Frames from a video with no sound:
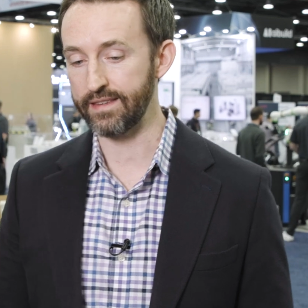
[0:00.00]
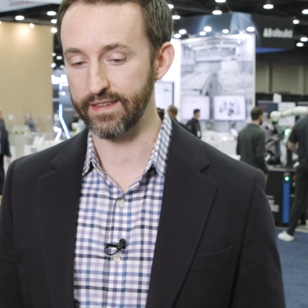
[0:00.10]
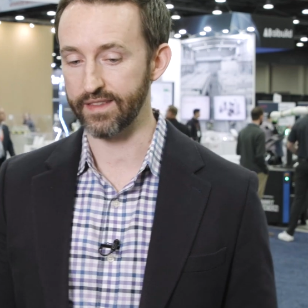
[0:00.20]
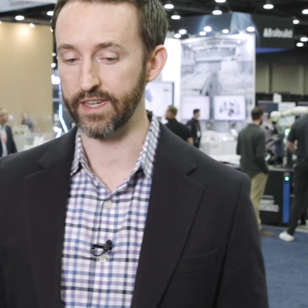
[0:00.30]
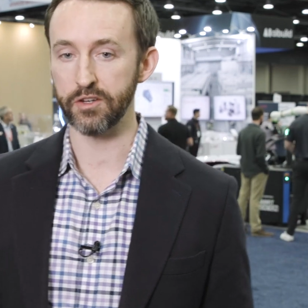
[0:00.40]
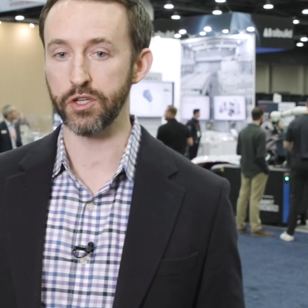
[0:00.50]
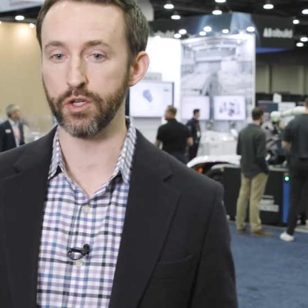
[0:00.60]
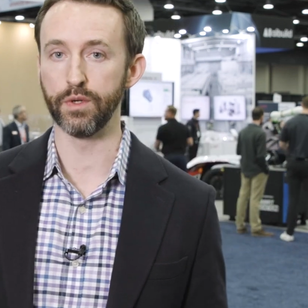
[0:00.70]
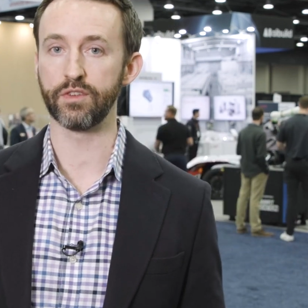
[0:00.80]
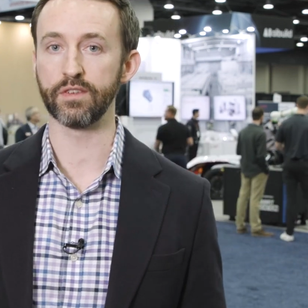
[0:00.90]
easy thing to
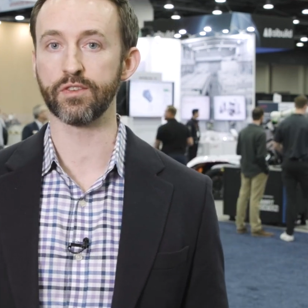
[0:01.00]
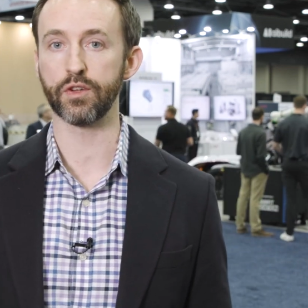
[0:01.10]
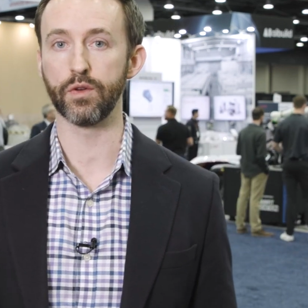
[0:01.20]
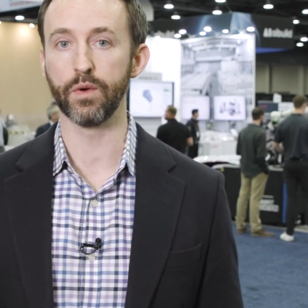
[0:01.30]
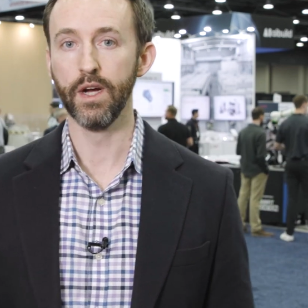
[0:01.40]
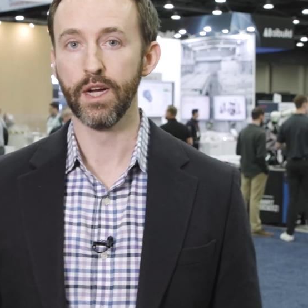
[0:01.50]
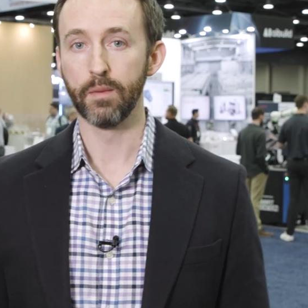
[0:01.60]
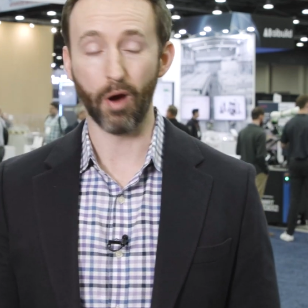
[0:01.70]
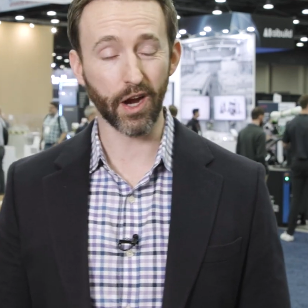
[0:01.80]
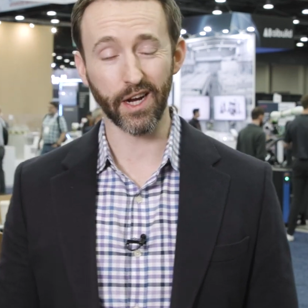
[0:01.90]
do is just to
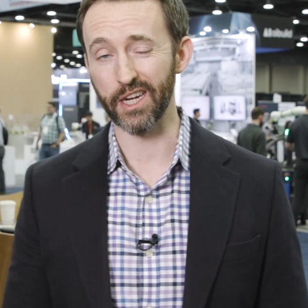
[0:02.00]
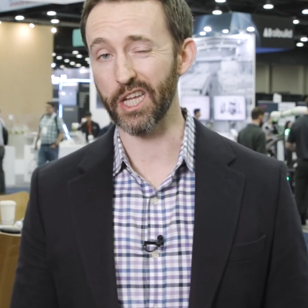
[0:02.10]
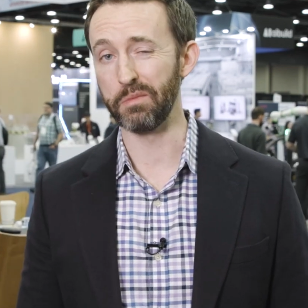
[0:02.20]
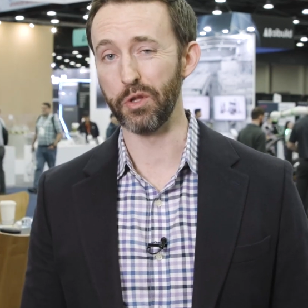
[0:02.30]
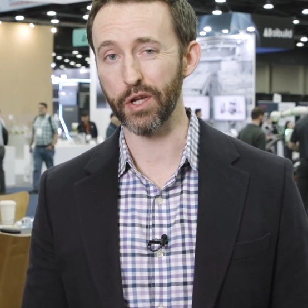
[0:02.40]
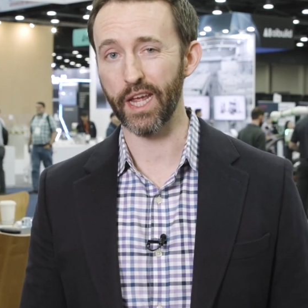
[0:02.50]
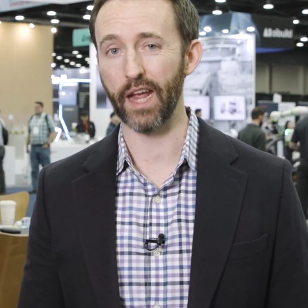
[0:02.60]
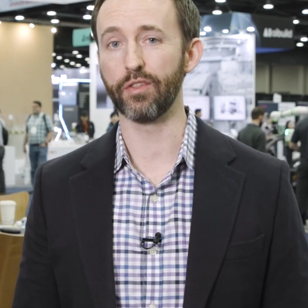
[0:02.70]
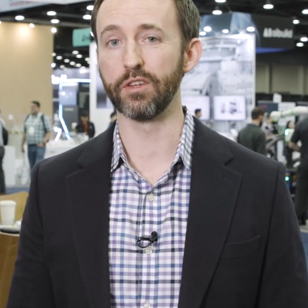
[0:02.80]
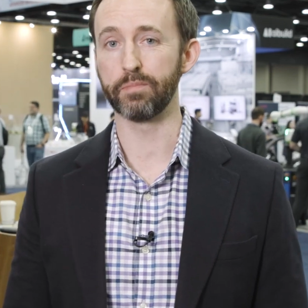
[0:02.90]
market and
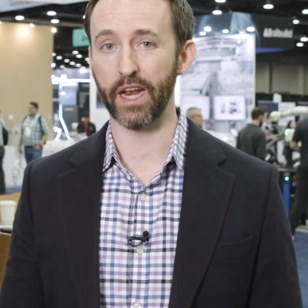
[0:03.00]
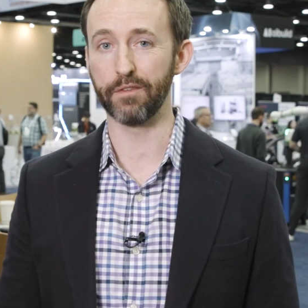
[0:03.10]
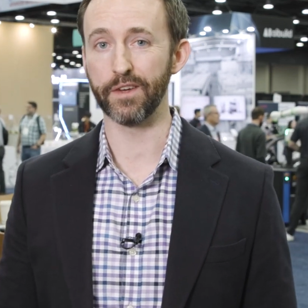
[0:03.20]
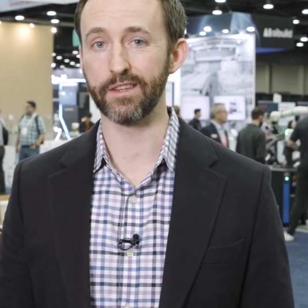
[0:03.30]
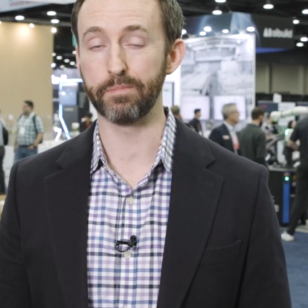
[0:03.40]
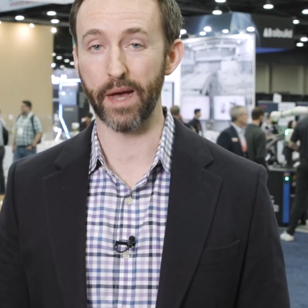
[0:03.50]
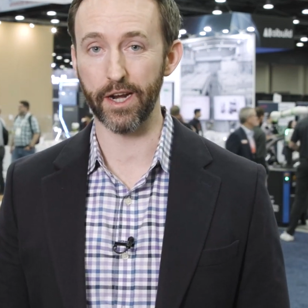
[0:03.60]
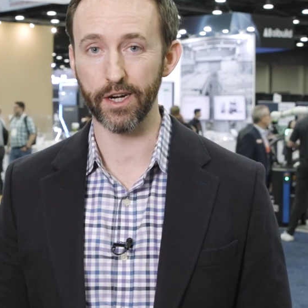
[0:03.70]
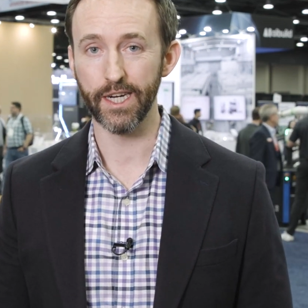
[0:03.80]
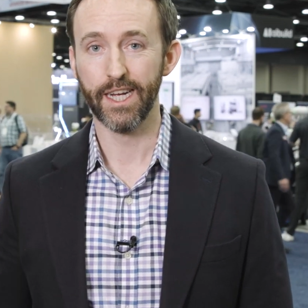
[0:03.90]
communicate those benefits
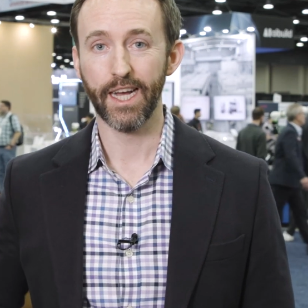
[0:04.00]
better.